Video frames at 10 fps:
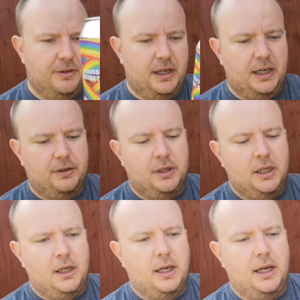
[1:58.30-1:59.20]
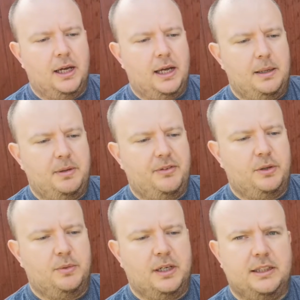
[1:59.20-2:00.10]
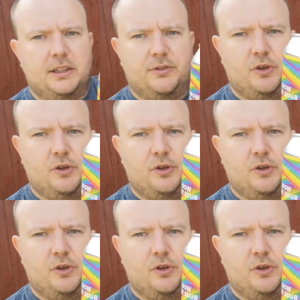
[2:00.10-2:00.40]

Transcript: right now. ABV wise, it's